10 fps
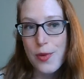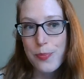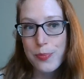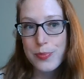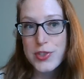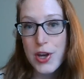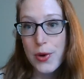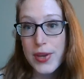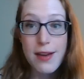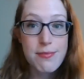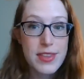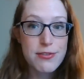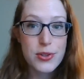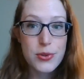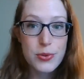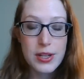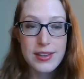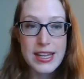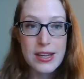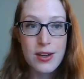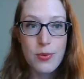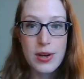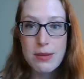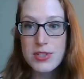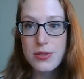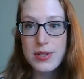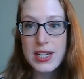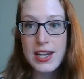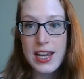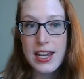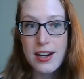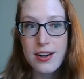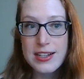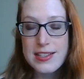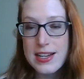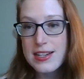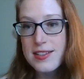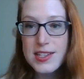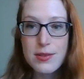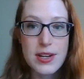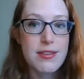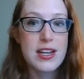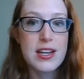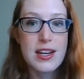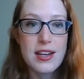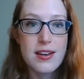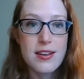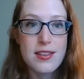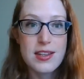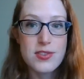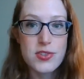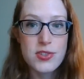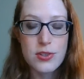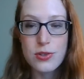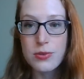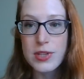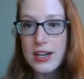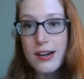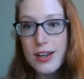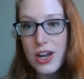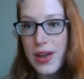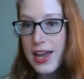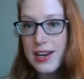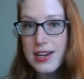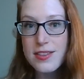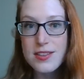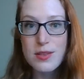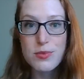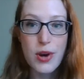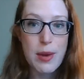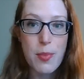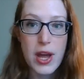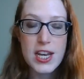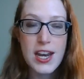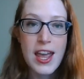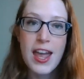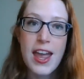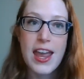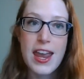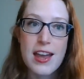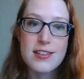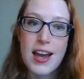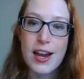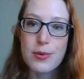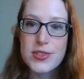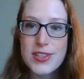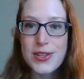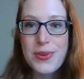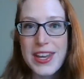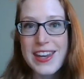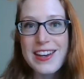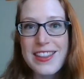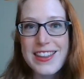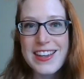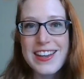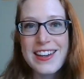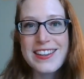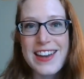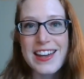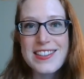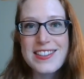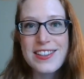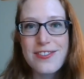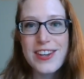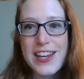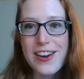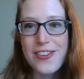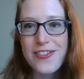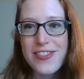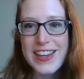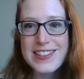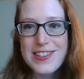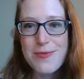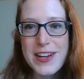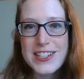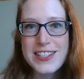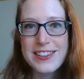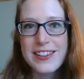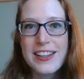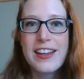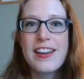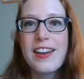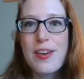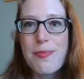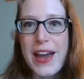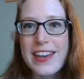So yeah, if you like what I'm doing and are excited to see what I read in this new year, go ahead and hit the subscribe button, and I will see you in the next video. Thanks so much. Bye.